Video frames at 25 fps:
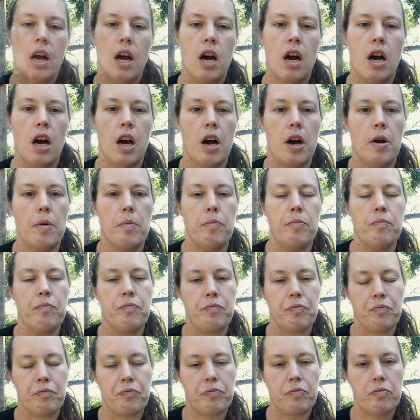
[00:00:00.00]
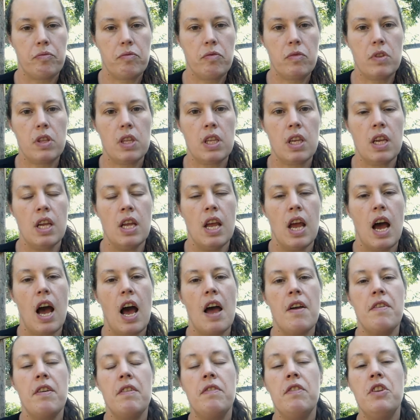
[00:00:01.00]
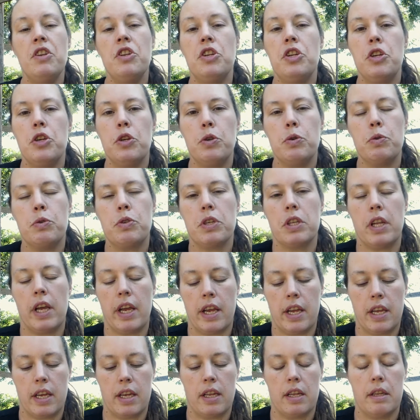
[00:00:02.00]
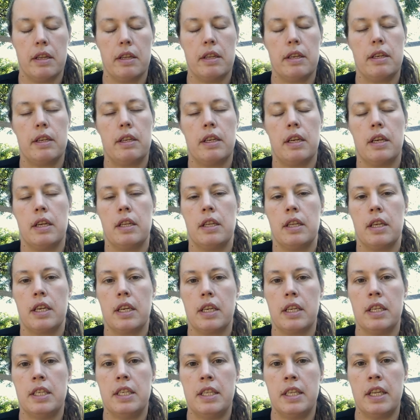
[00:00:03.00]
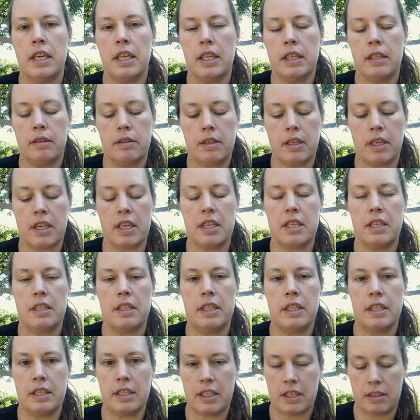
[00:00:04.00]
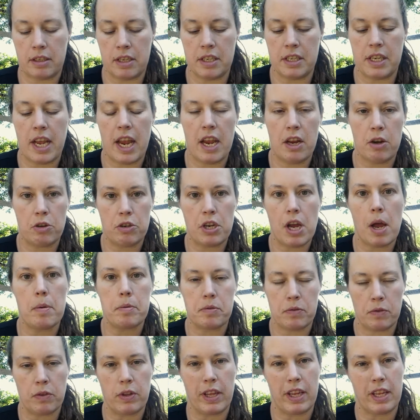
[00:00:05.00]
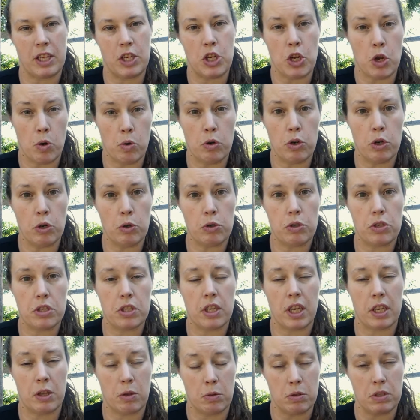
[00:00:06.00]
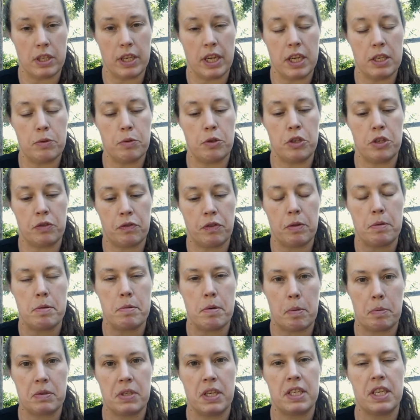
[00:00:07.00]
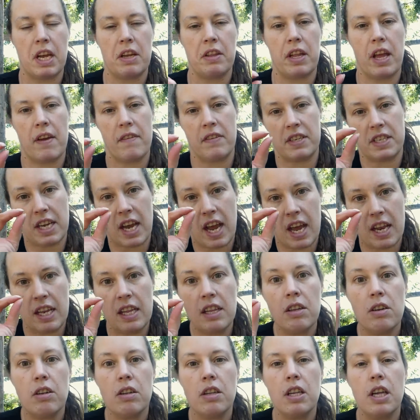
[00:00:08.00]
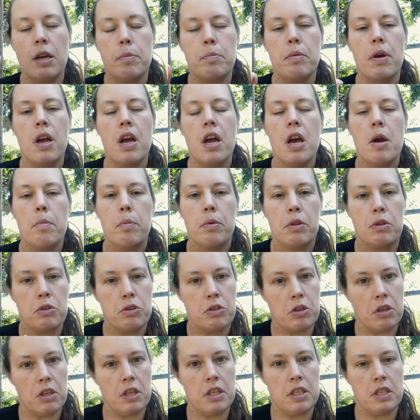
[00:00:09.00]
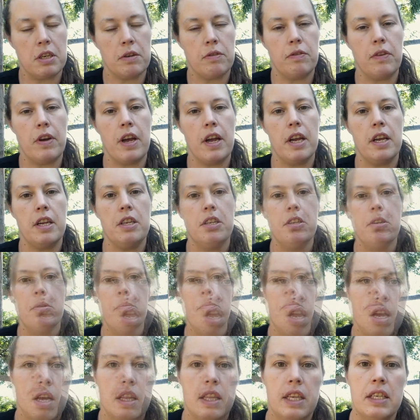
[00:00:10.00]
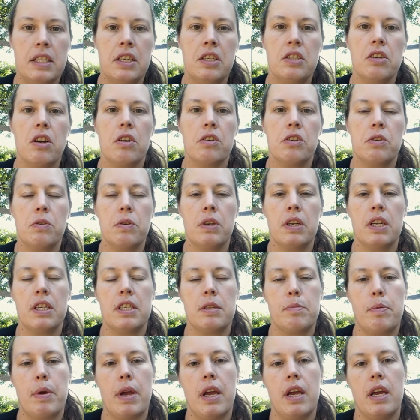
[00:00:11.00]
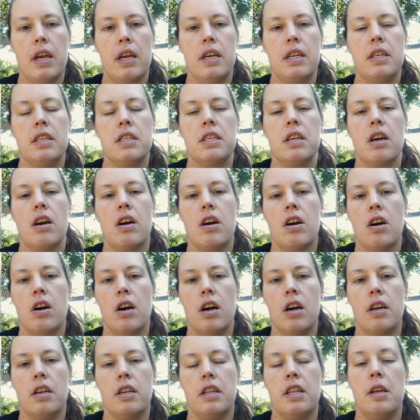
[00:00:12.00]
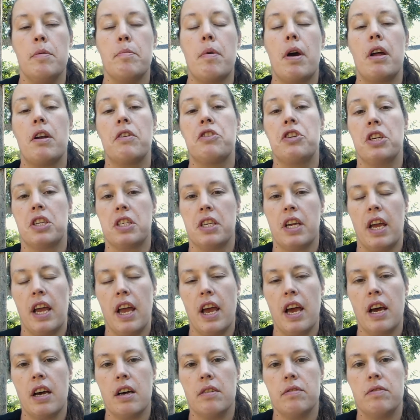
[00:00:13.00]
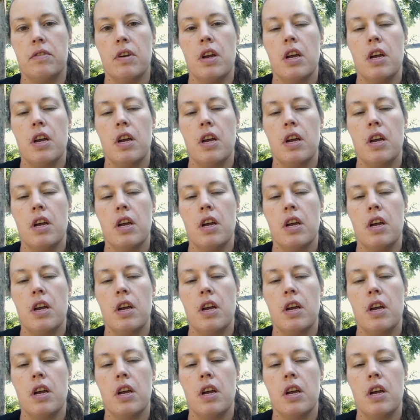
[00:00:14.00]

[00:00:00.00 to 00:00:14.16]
I've even used like the container tops for like yogurts, like those lids where you just flip them upside down. They have a tiny little lip, but they're still easy to find. This is also going to depend on the amount of chicks I have.